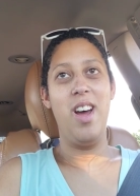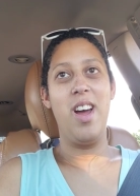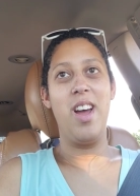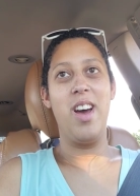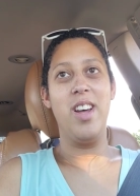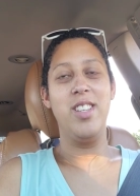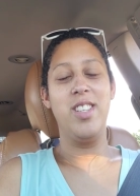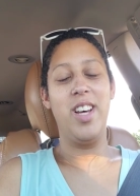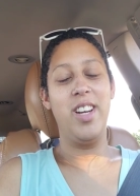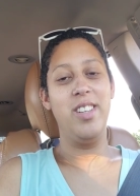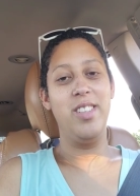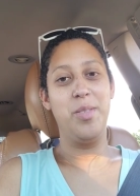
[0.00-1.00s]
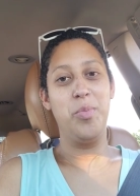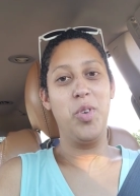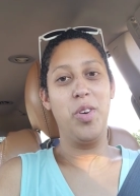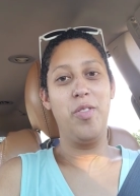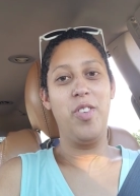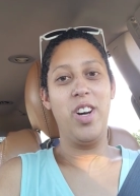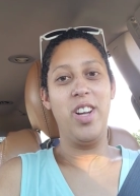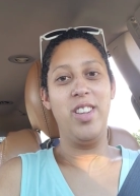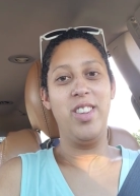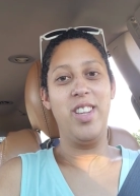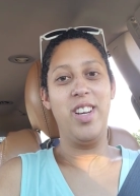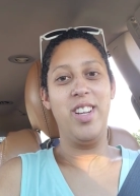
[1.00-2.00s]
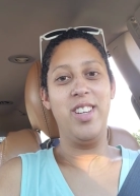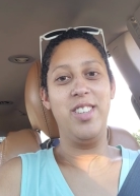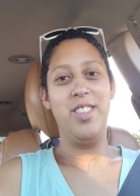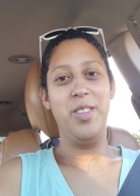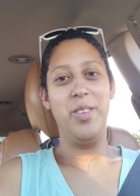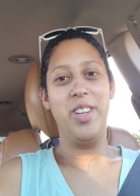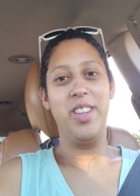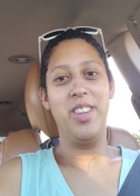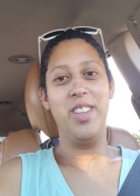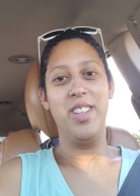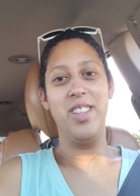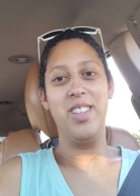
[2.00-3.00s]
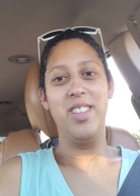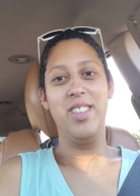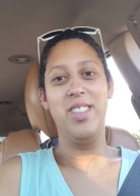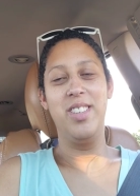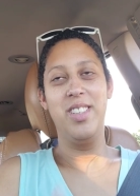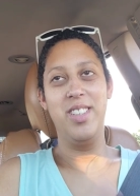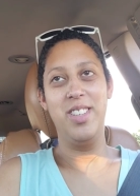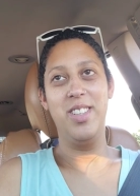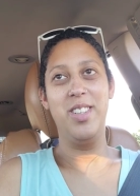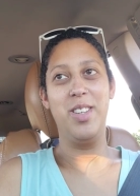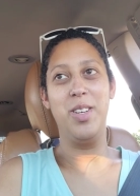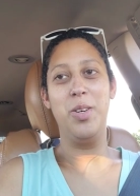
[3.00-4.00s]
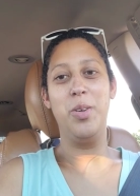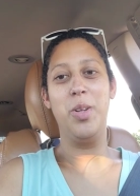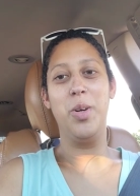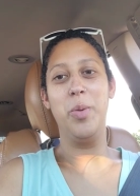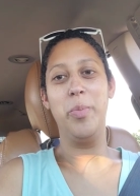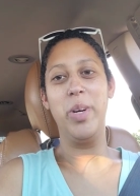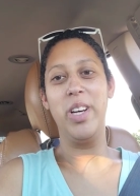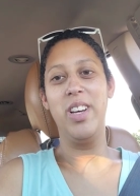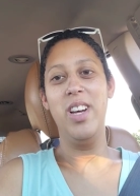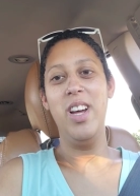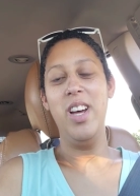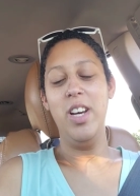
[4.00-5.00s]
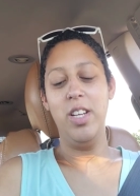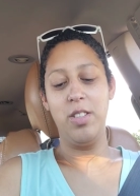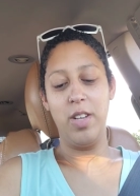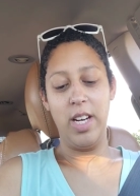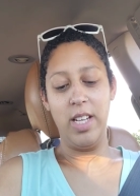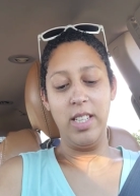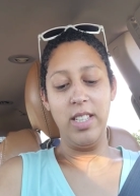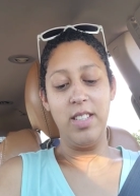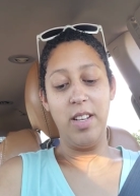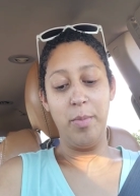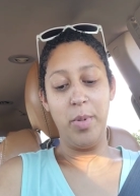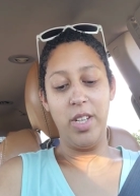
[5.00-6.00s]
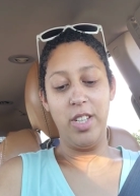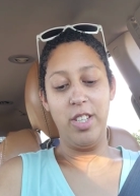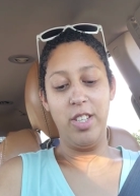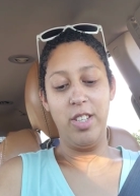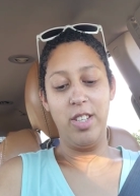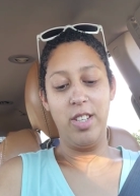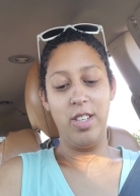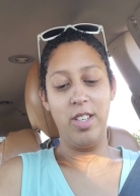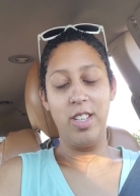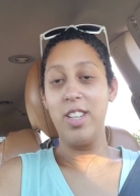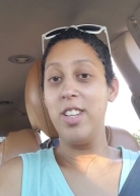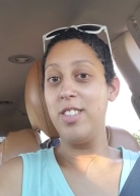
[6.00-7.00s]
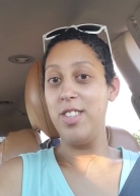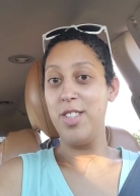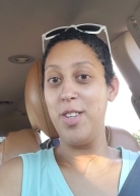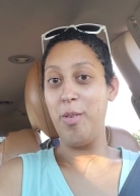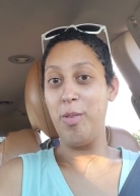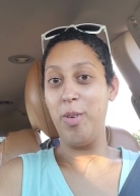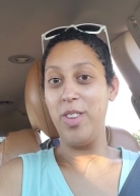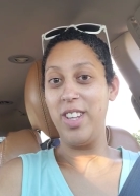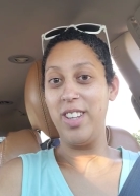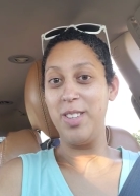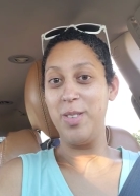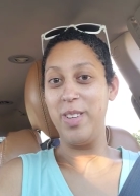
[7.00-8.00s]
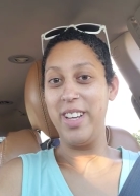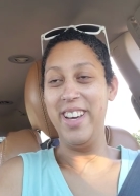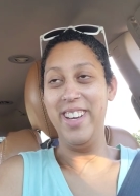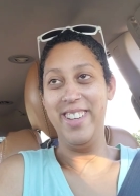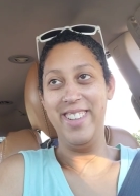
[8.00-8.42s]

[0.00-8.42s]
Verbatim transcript: and that is more fun than doing the the hula hooping. So I at least have been consistent with one thing this week.